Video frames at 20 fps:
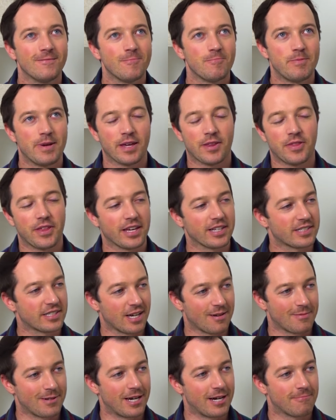Big things
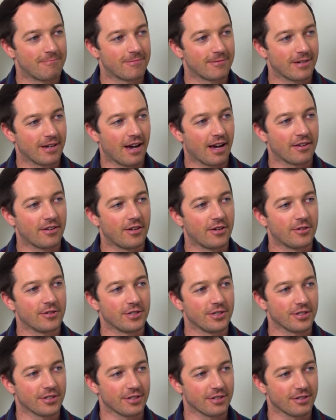coming up. I know
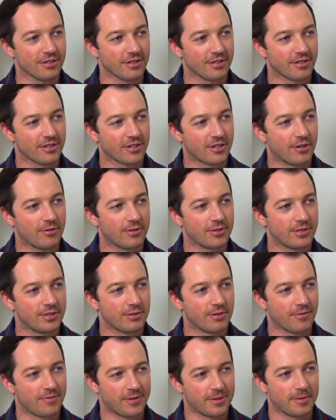you're going
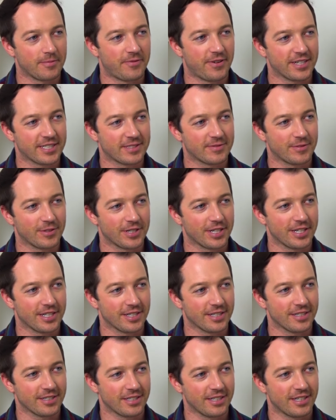to a film festival
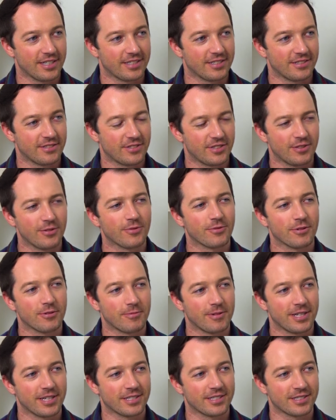here in 2-3
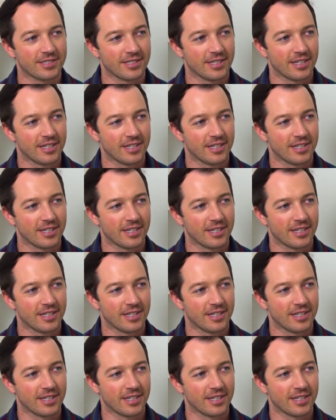weeks.